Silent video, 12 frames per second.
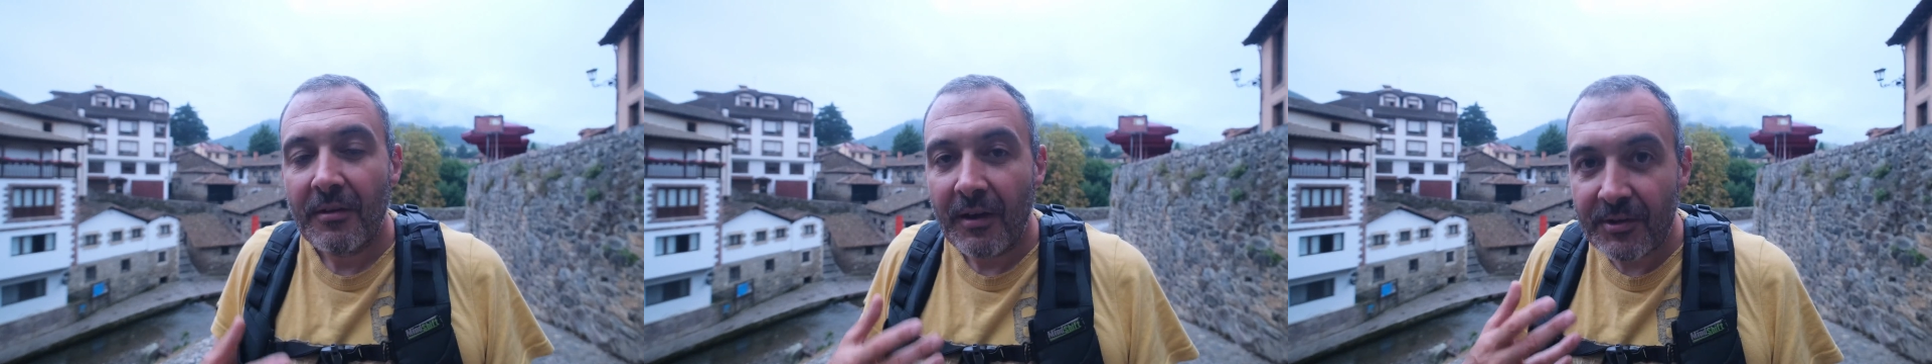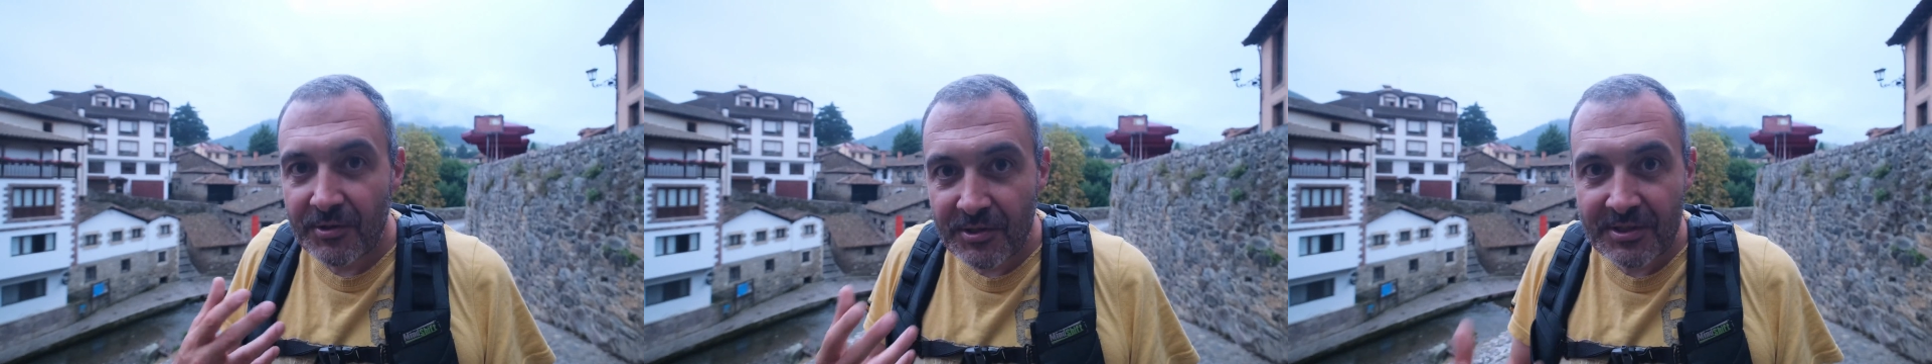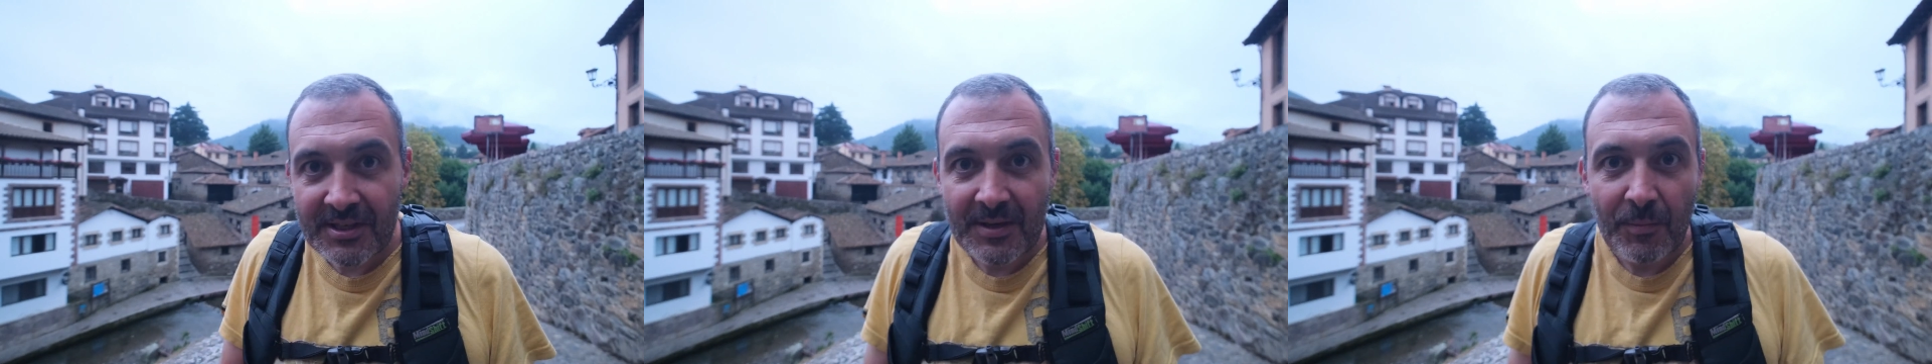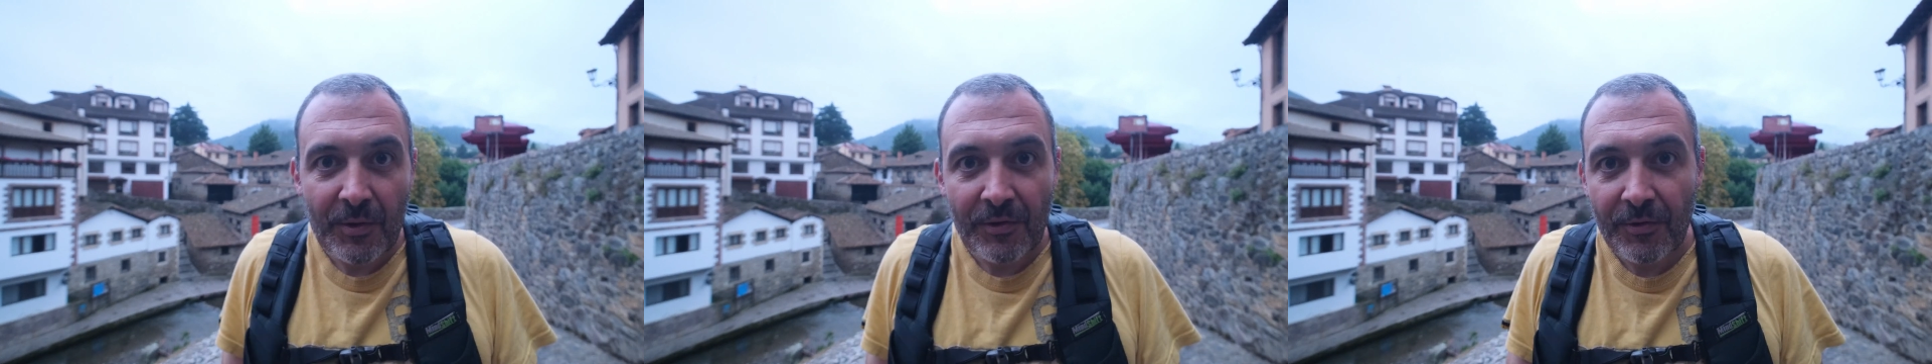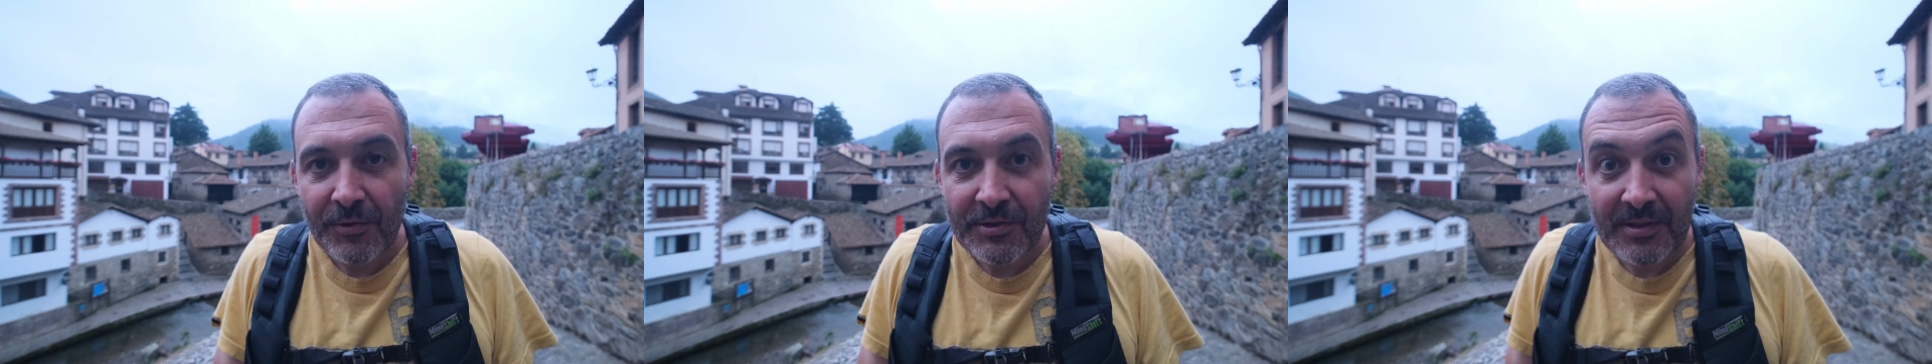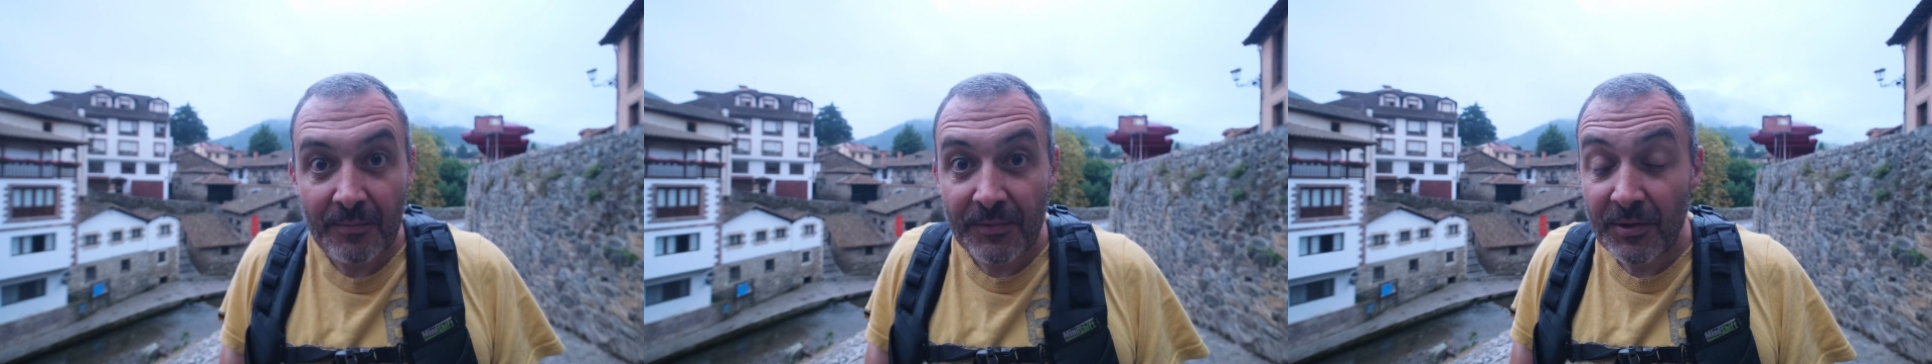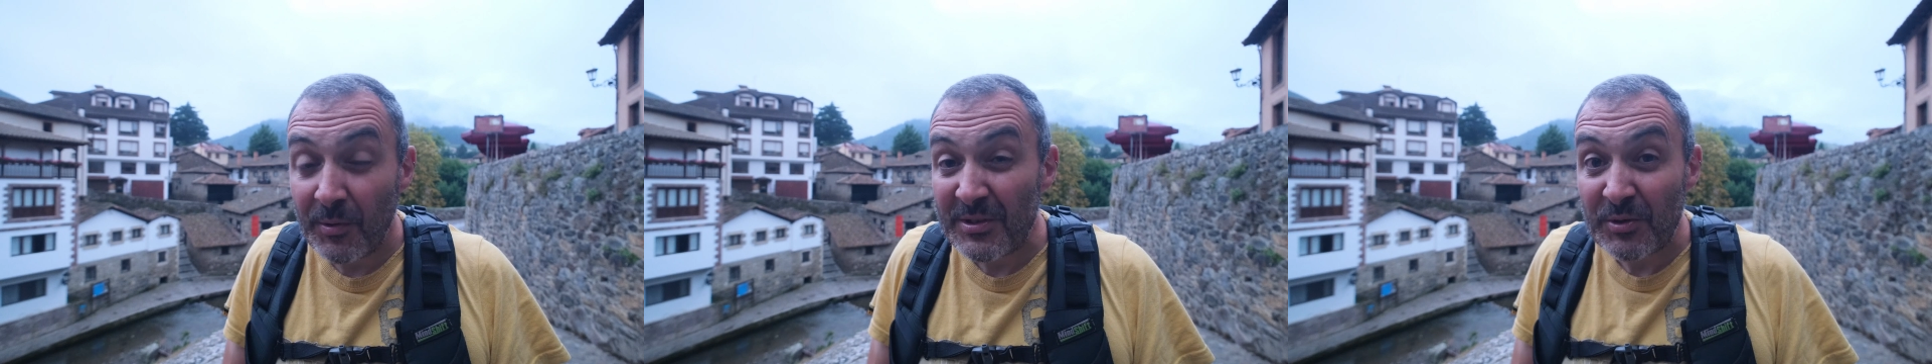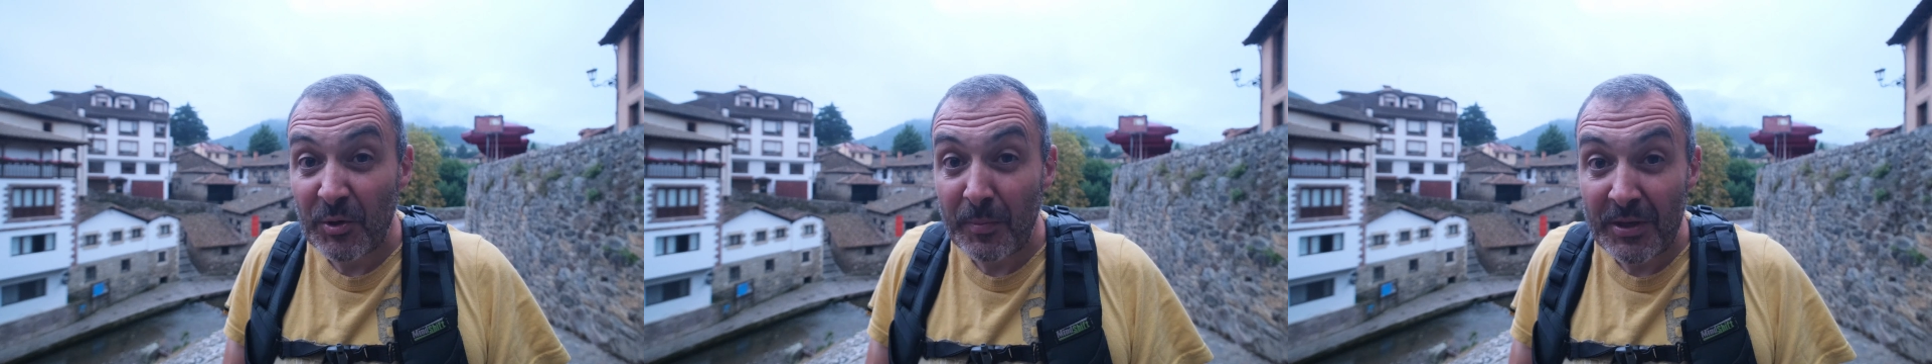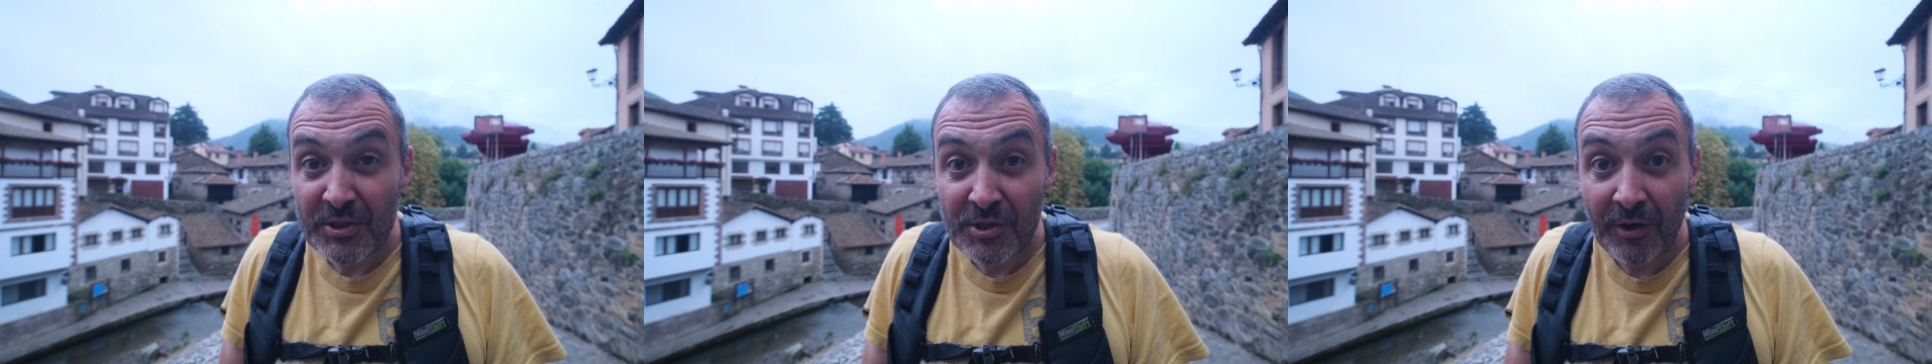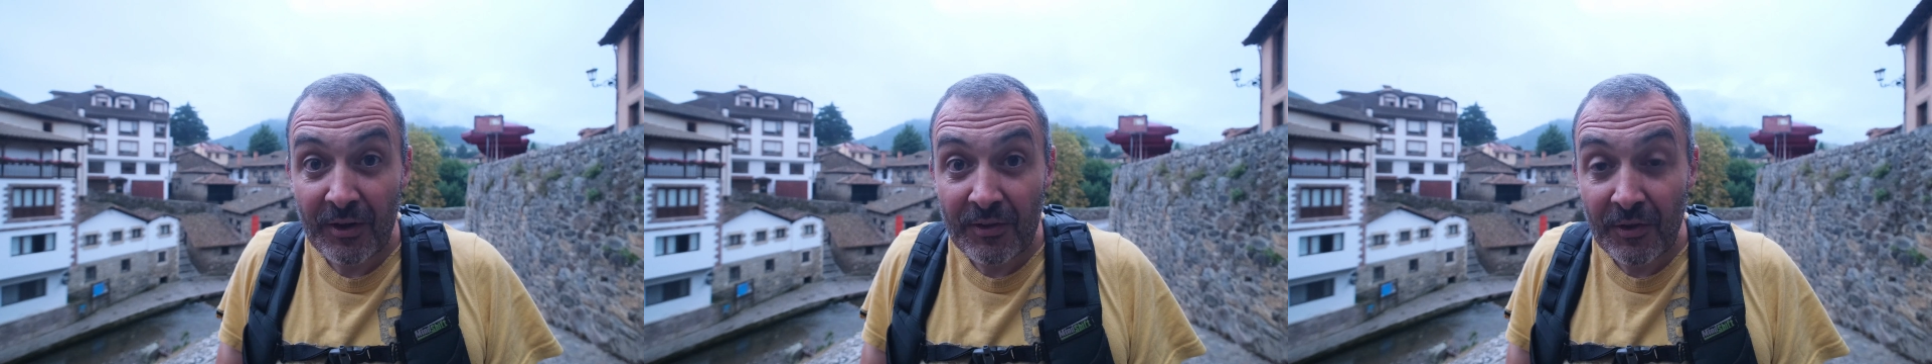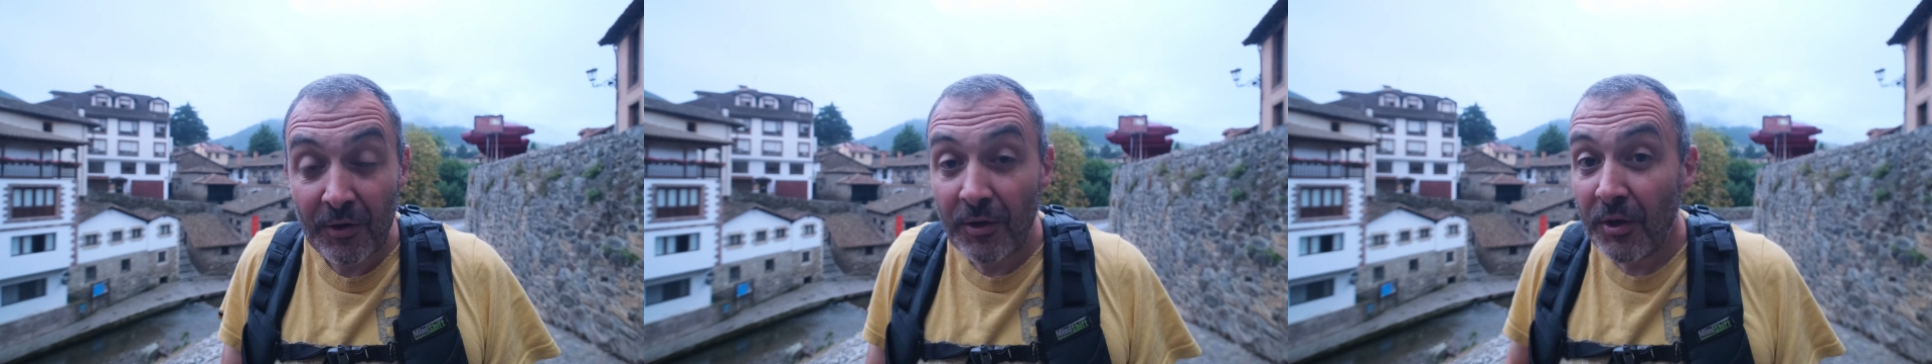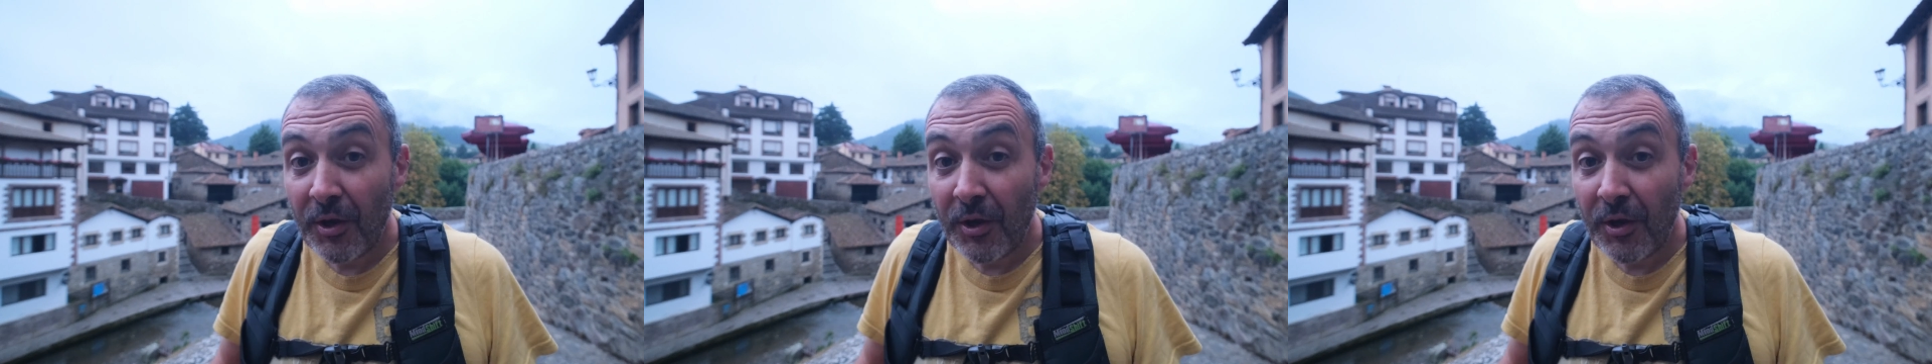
and just seeing whether there is going to be a shot in there.